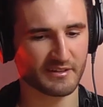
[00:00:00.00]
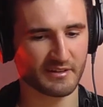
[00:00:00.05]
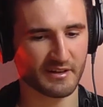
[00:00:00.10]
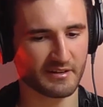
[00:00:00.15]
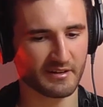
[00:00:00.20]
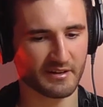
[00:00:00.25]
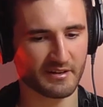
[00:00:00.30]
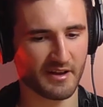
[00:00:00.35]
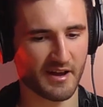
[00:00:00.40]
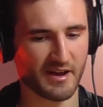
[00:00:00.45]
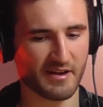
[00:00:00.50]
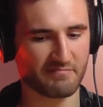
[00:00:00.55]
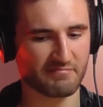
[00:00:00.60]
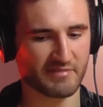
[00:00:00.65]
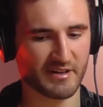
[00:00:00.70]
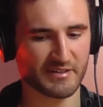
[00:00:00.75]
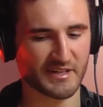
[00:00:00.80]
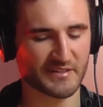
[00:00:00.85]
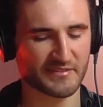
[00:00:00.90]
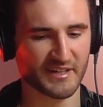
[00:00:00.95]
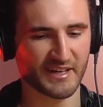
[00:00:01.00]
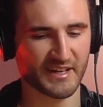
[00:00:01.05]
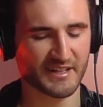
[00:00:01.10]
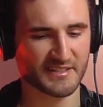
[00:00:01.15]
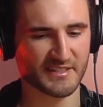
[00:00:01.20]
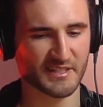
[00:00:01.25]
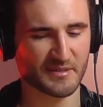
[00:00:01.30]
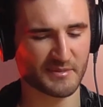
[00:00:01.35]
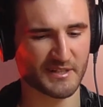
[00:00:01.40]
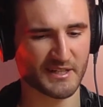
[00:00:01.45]
I never
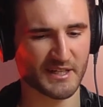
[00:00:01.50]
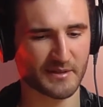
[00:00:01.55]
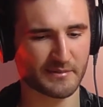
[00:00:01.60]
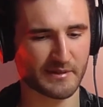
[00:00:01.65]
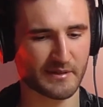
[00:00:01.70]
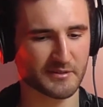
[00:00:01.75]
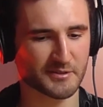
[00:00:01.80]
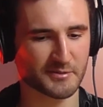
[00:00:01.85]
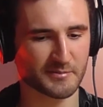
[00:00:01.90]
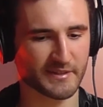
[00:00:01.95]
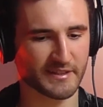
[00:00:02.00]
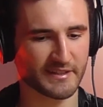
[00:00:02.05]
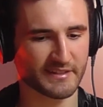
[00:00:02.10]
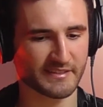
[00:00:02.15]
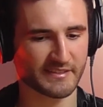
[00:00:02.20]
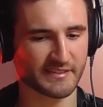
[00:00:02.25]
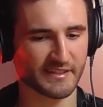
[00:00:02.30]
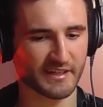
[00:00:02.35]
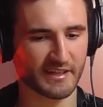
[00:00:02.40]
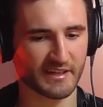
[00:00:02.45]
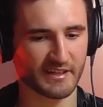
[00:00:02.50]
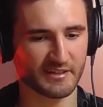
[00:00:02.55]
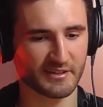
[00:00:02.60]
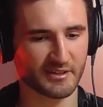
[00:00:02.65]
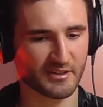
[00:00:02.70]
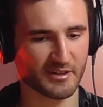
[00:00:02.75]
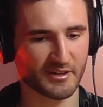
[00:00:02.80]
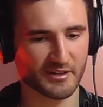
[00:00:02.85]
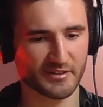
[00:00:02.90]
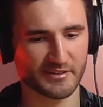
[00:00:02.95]
had somebody come up to me and say,
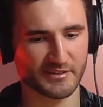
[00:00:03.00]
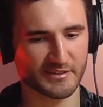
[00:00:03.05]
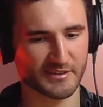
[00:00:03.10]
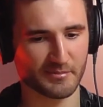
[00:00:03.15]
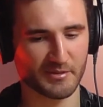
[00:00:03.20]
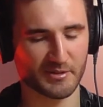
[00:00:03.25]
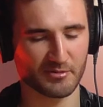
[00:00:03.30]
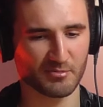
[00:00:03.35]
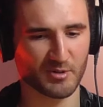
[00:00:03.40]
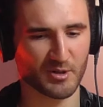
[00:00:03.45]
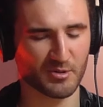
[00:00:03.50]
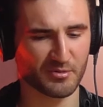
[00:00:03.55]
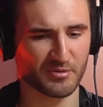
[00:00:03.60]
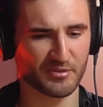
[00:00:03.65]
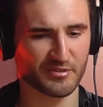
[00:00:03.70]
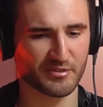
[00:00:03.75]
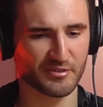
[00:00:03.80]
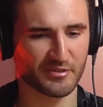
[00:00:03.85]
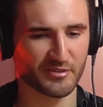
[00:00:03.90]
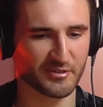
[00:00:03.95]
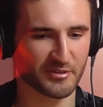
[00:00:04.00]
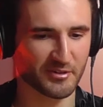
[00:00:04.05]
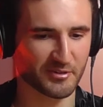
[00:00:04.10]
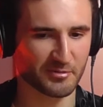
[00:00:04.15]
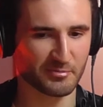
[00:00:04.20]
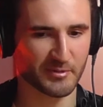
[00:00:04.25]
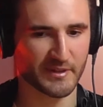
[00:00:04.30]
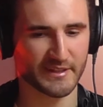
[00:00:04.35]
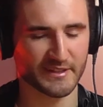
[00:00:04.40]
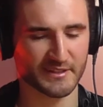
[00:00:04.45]
oh, there's something wrong with you. You're
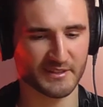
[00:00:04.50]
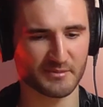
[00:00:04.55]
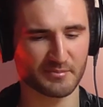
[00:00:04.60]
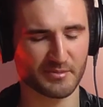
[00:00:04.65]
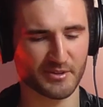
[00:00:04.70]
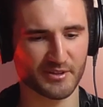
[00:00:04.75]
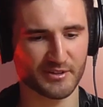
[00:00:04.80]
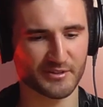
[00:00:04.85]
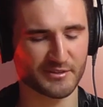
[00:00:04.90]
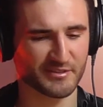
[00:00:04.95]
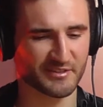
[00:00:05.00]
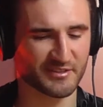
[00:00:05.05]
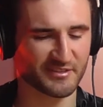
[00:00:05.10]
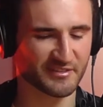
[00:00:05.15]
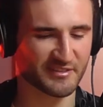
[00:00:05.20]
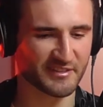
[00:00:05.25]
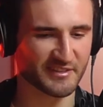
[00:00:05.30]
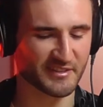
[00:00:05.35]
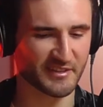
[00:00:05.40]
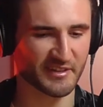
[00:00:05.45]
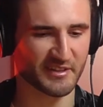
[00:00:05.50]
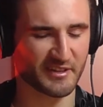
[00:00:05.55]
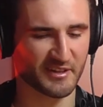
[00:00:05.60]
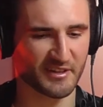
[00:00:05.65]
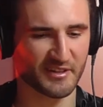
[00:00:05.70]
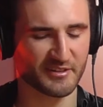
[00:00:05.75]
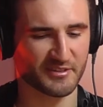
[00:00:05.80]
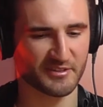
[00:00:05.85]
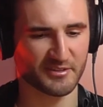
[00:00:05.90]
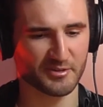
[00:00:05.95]
a weak as a person. There's like,
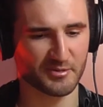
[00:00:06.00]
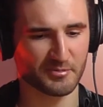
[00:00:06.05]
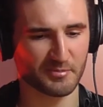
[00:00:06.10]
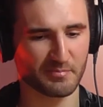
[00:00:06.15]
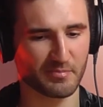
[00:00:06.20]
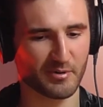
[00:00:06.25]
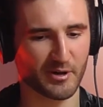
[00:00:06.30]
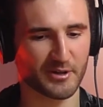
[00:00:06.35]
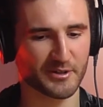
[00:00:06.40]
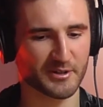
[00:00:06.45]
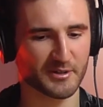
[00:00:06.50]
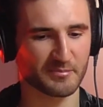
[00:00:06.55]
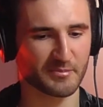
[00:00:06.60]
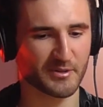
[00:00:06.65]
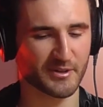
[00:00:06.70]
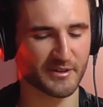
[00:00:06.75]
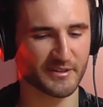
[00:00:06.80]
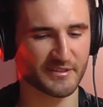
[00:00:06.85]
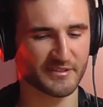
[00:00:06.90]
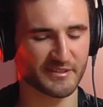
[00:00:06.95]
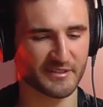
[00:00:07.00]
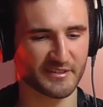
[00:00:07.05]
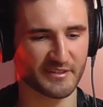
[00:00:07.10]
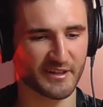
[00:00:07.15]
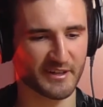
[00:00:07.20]
you're a broken person.